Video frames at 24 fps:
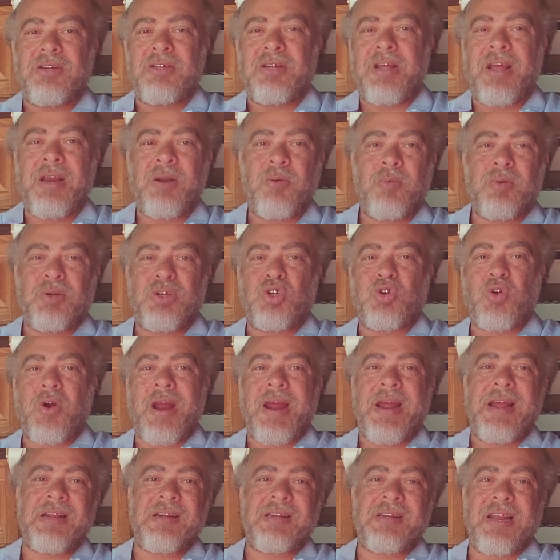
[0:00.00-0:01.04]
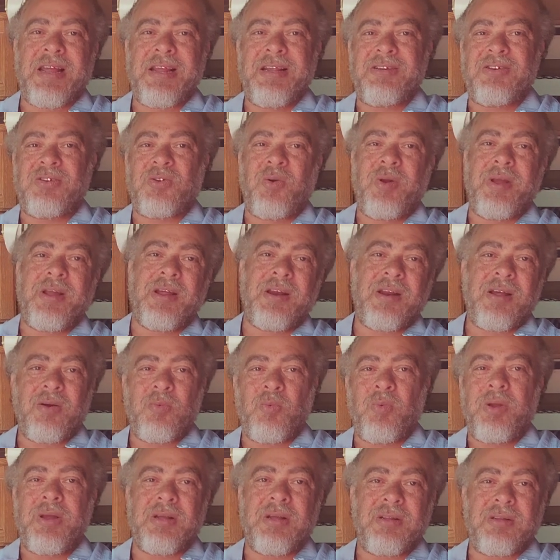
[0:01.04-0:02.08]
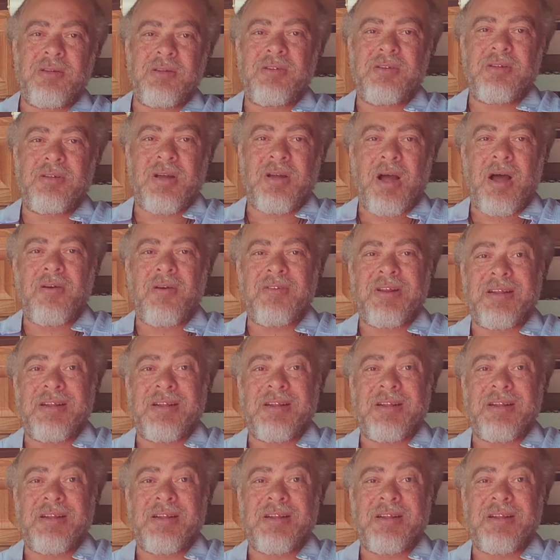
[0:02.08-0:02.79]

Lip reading: it would translate so we could come.